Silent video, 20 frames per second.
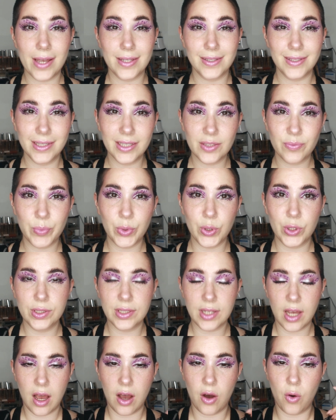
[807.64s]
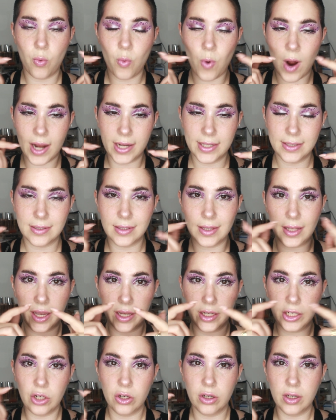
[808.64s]
I did put a white
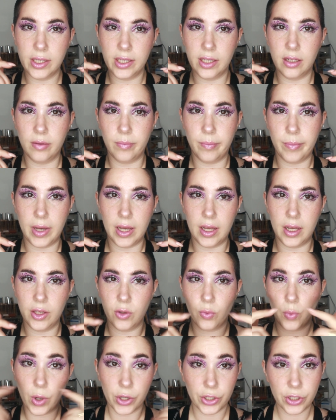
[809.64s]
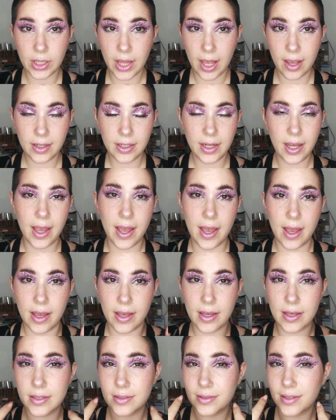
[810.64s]
liner in my waterline,
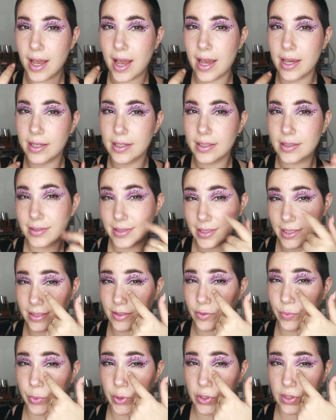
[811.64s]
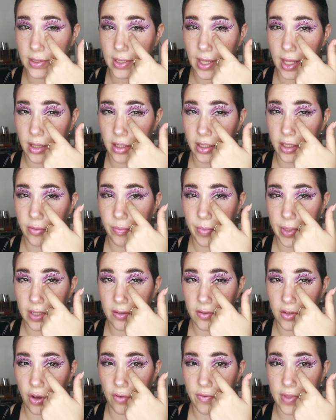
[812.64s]
and I did put a little
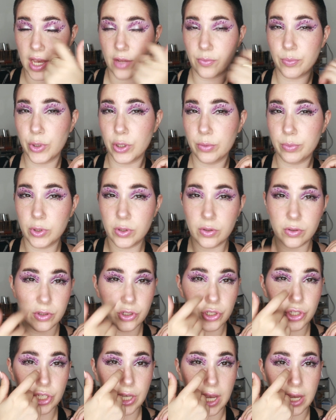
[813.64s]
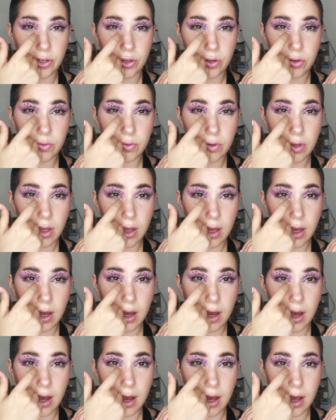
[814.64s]
bit of that purple shadow
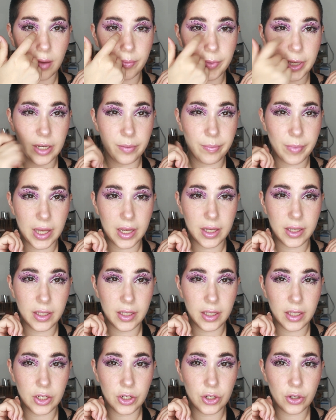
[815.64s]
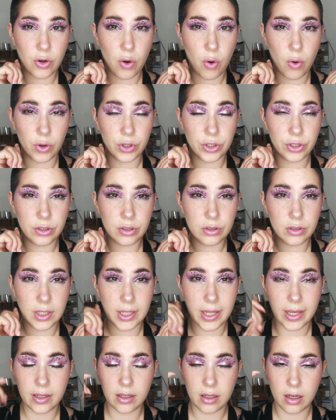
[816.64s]
in my inner corner,
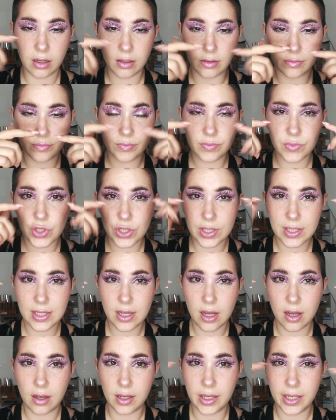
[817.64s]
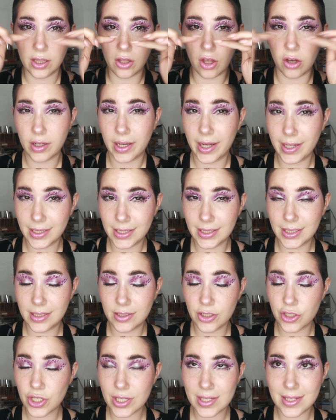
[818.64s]
like just elongated
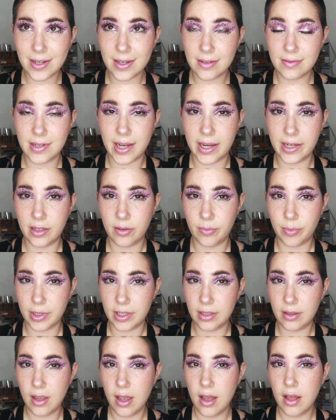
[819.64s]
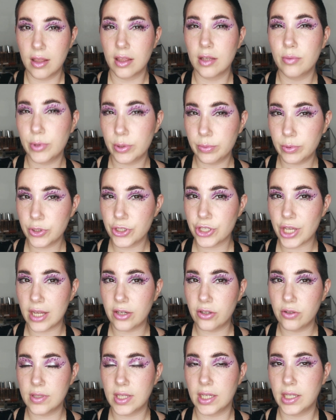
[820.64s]
it just a tiny bit, the purple
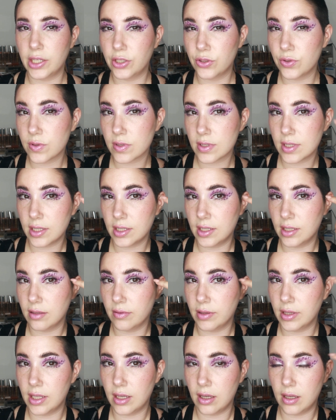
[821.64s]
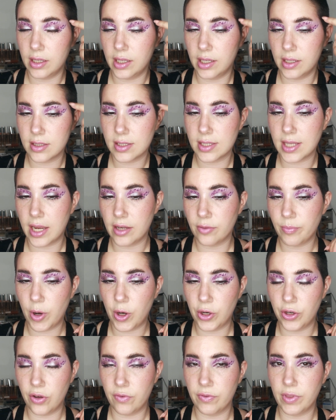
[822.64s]
shadow that I used in the inside
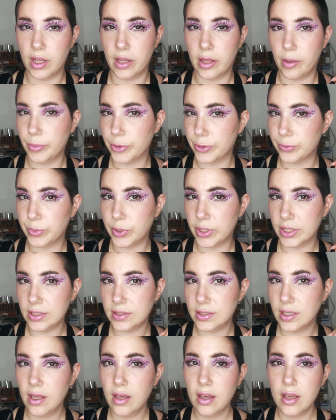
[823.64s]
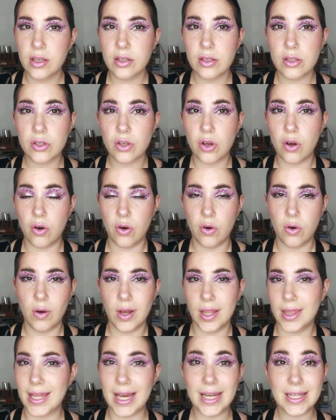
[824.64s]
part of the leopard print. So
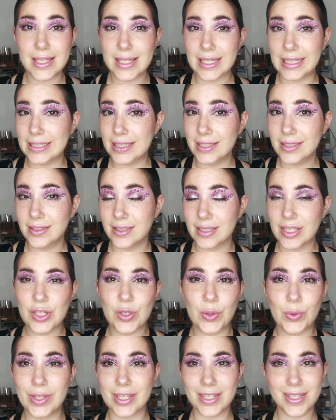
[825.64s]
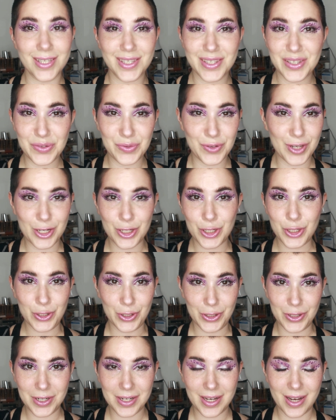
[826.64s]
that's it. So this is the finished
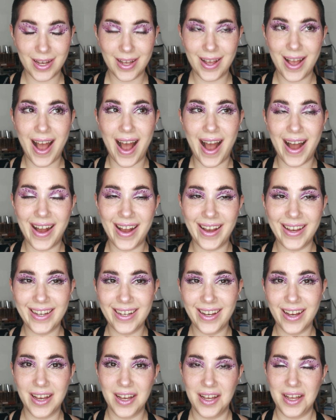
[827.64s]
look. I